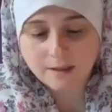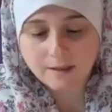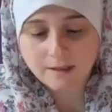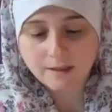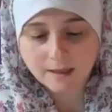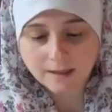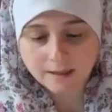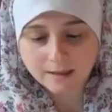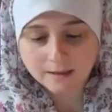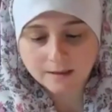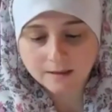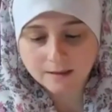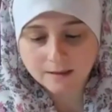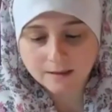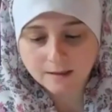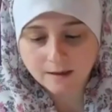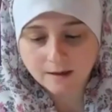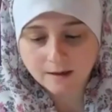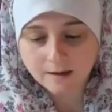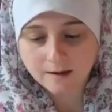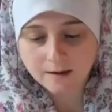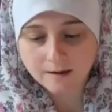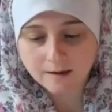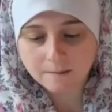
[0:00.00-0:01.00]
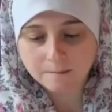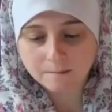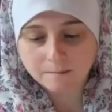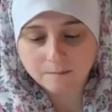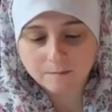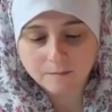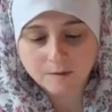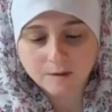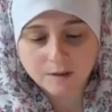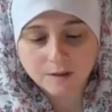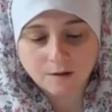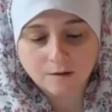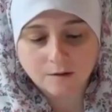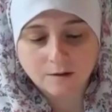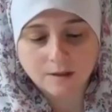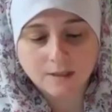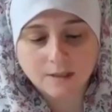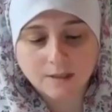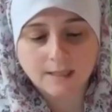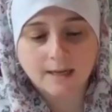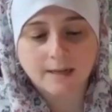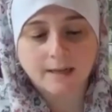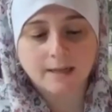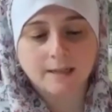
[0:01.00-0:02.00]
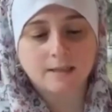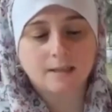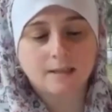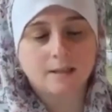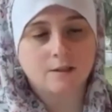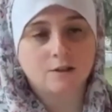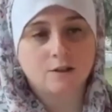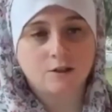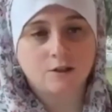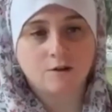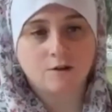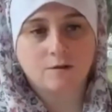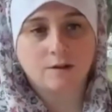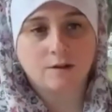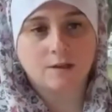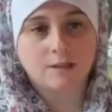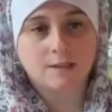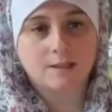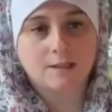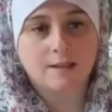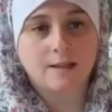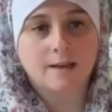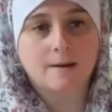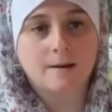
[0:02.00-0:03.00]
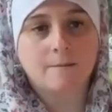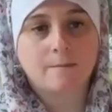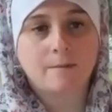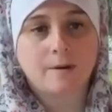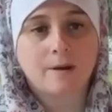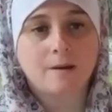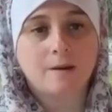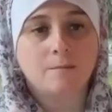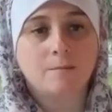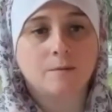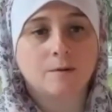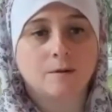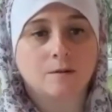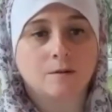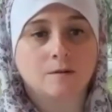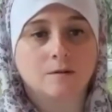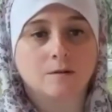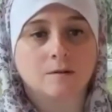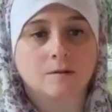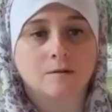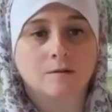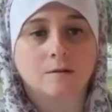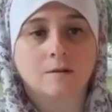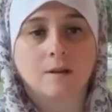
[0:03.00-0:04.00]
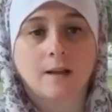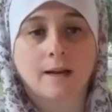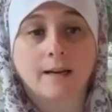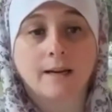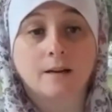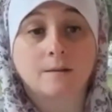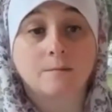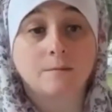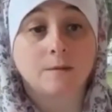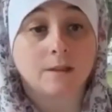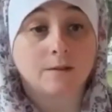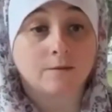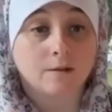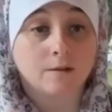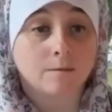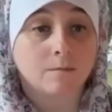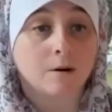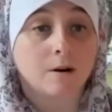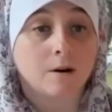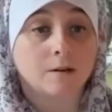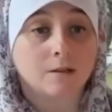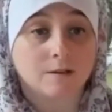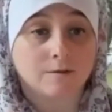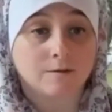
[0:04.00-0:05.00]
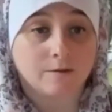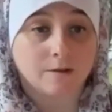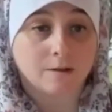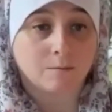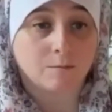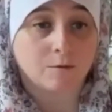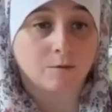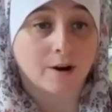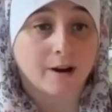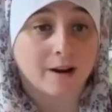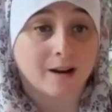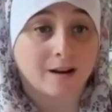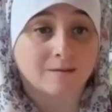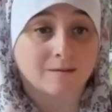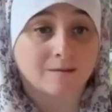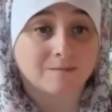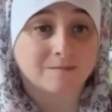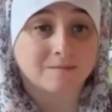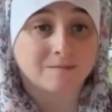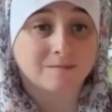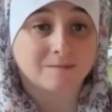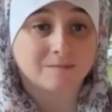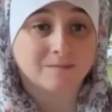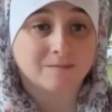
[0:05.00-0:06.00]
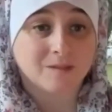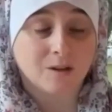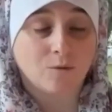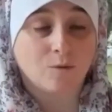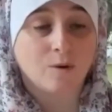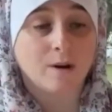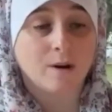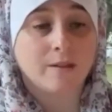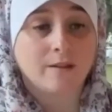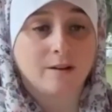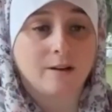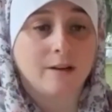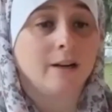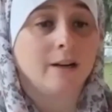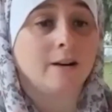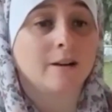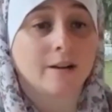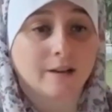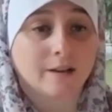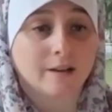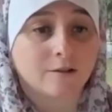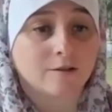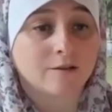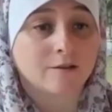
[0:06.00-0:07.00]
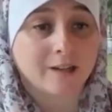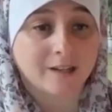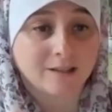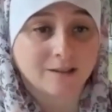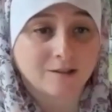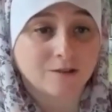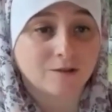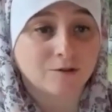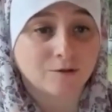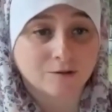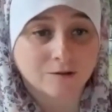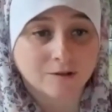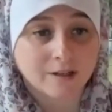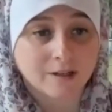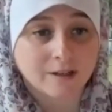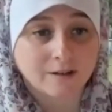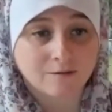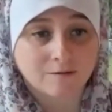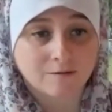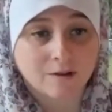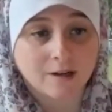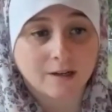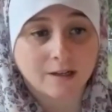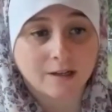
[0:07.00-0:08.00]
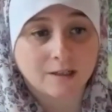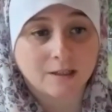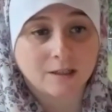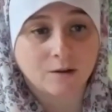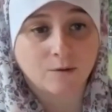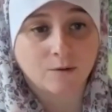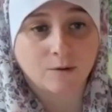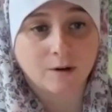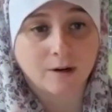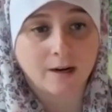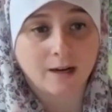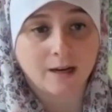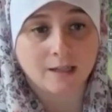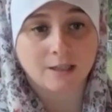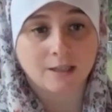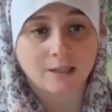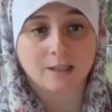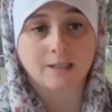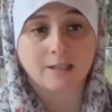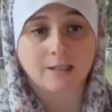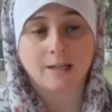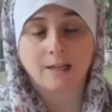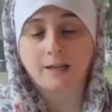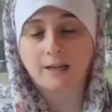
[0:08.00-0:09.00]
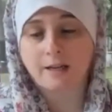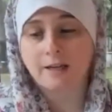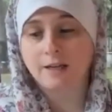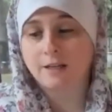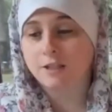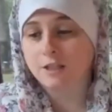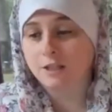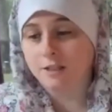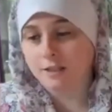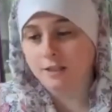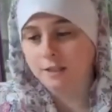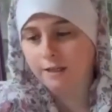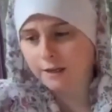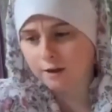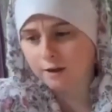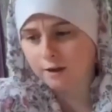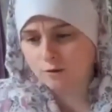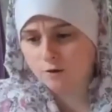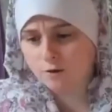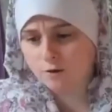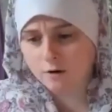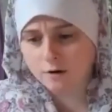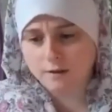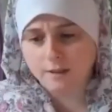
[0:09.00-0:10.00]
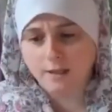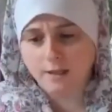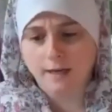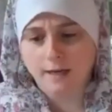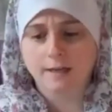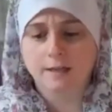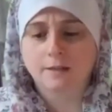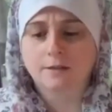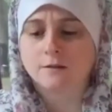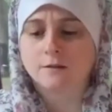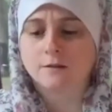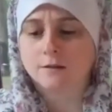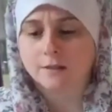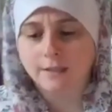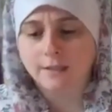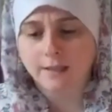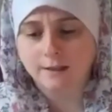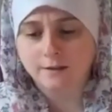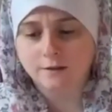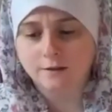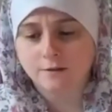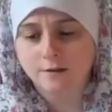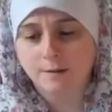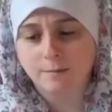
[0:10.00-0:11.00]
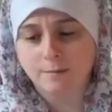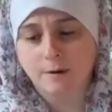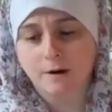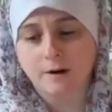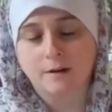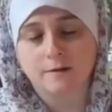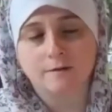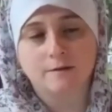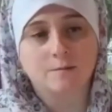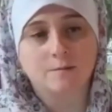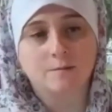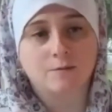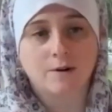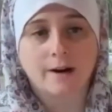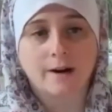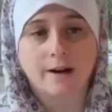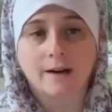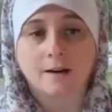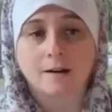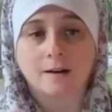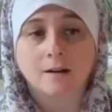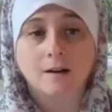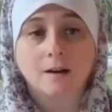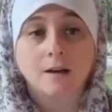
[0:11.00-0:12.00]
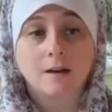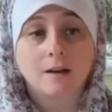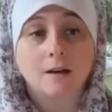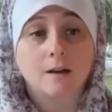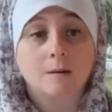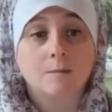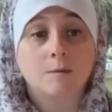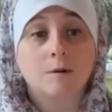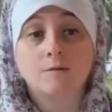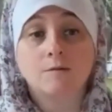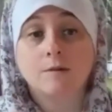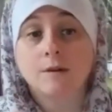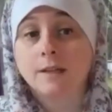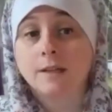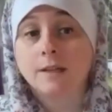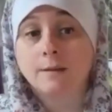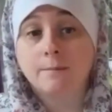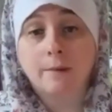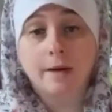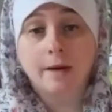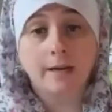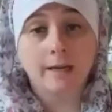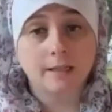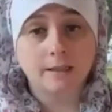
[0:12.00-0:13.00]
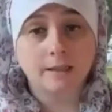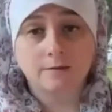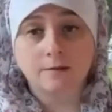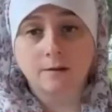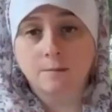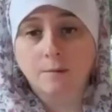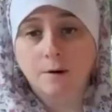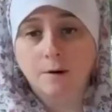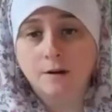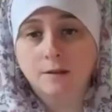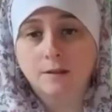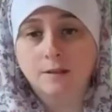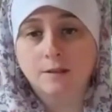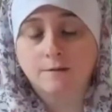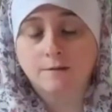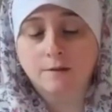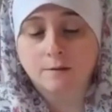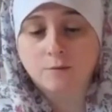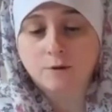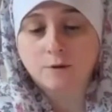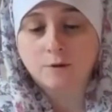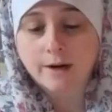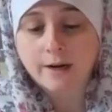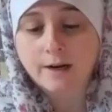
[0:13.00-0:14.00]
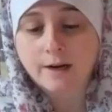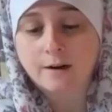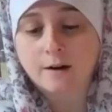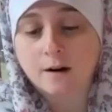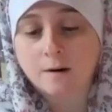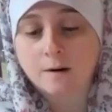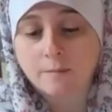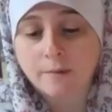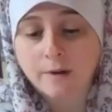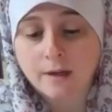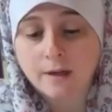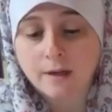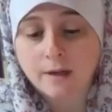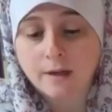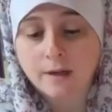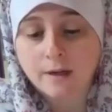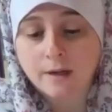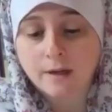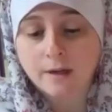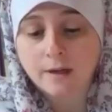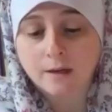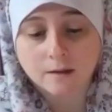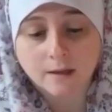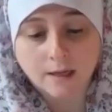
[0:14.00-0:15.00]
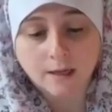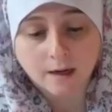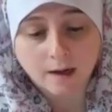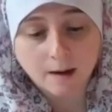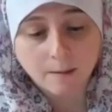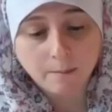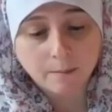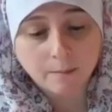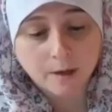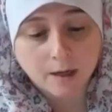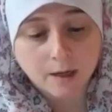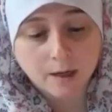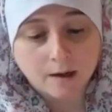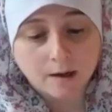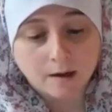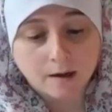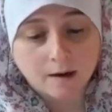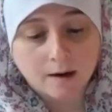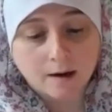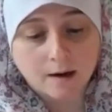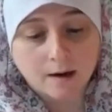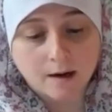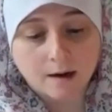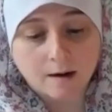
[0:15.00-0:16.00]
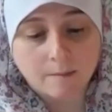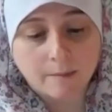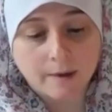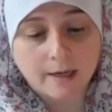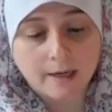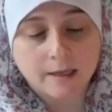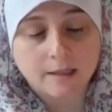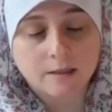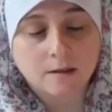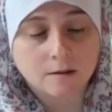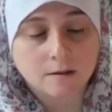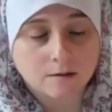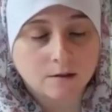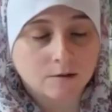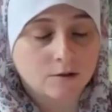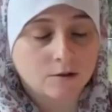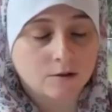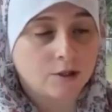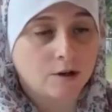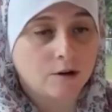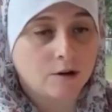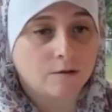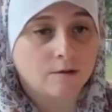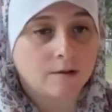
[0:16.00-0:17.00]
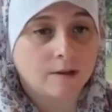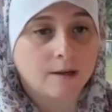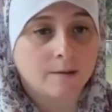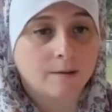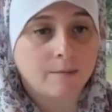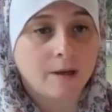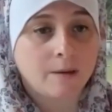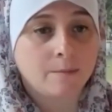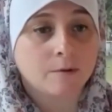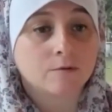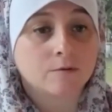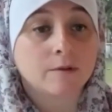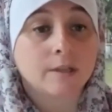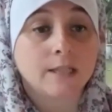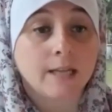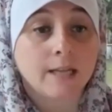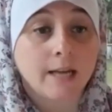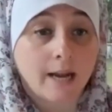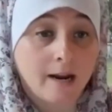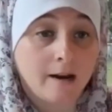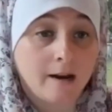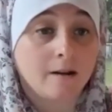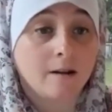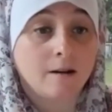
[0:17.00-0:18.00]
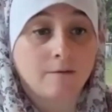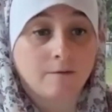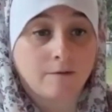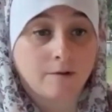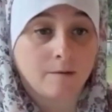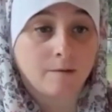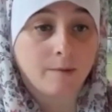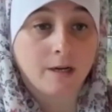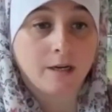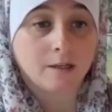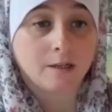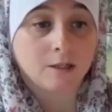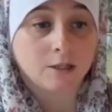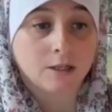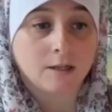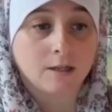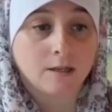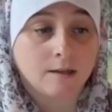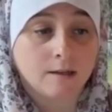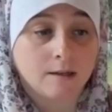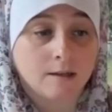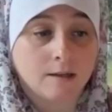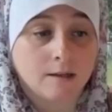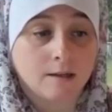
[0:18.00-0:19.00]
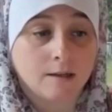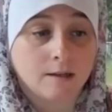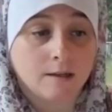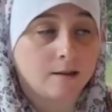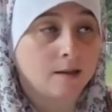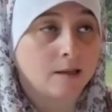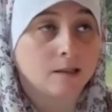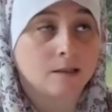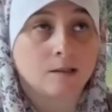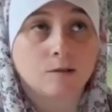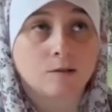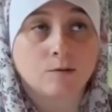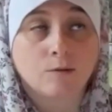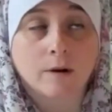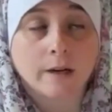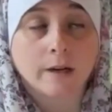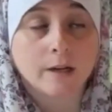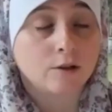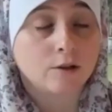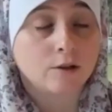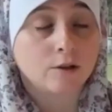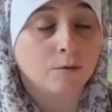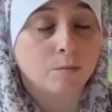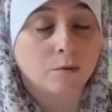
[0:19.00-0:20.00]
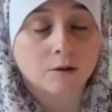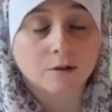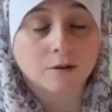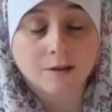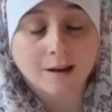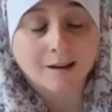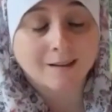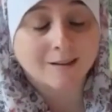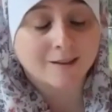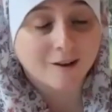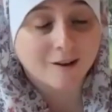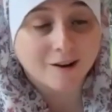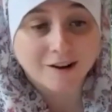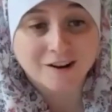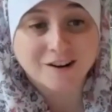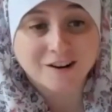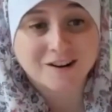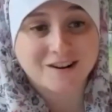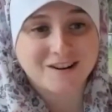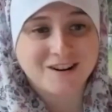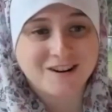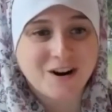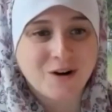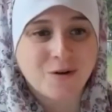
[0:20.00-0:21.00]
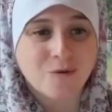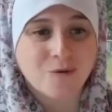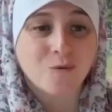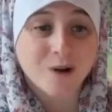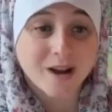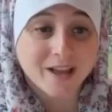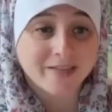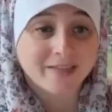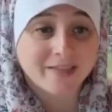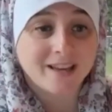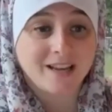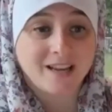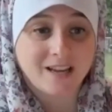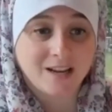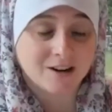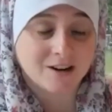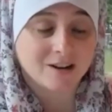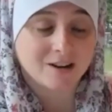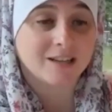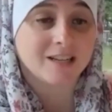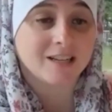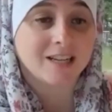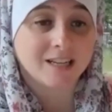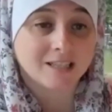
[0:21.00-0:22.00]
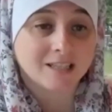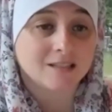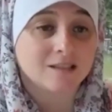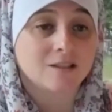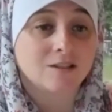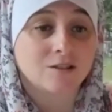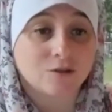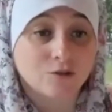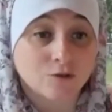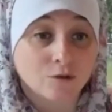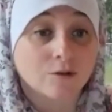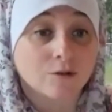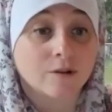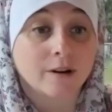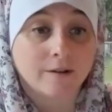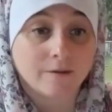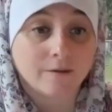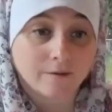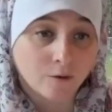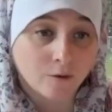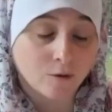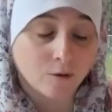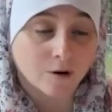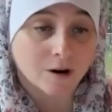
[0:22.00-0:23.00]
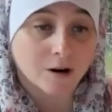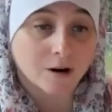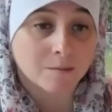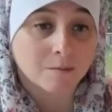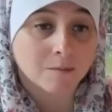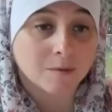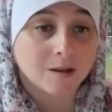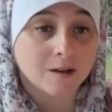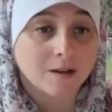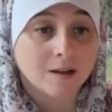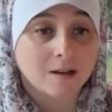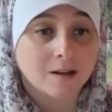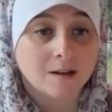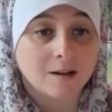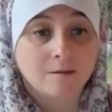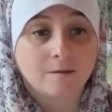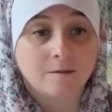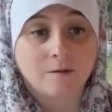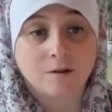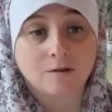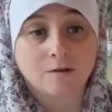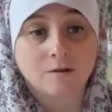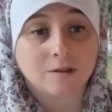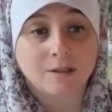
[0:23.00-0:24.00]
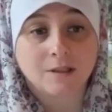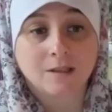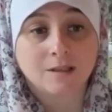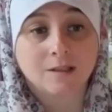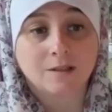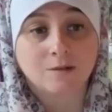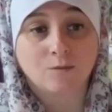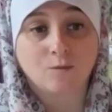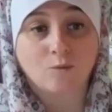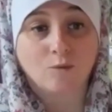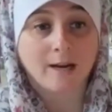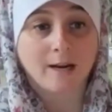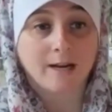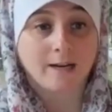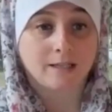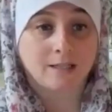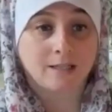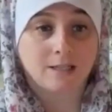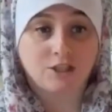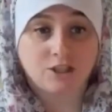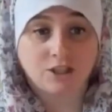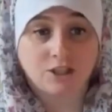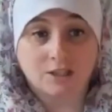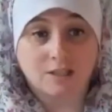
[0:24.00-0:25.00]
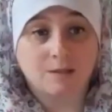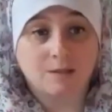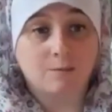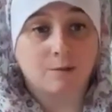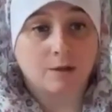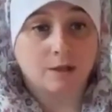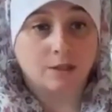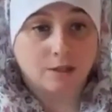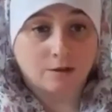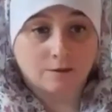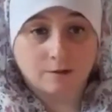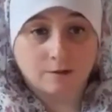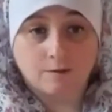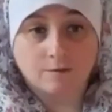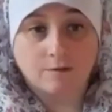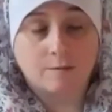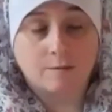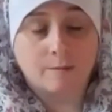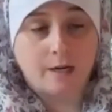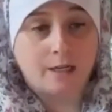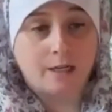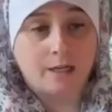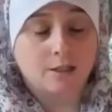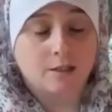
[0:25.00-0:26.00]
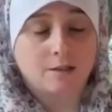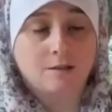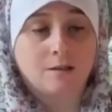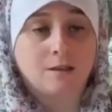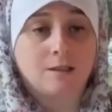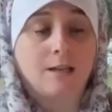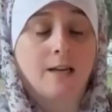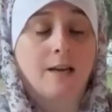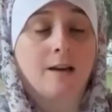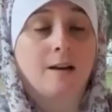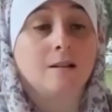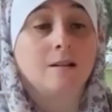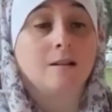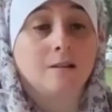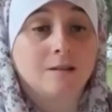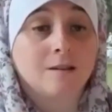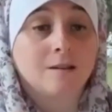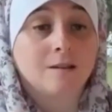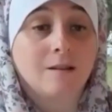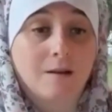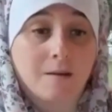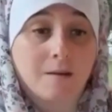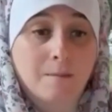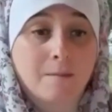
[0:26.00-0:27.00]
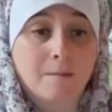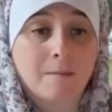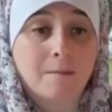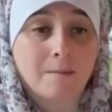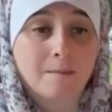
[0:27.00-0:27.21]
yes. So the science has shown us that people light up different parts of their brain when they're hearing a great story, right? So we're not just engaging the neocortex or the sensory part of the brain, but really many different parts of the brain are being lit up. And it's also shown that people retain information, I think it's 22% longer, when they hear it in story form versus when it's just a bunch of information that's handed to them.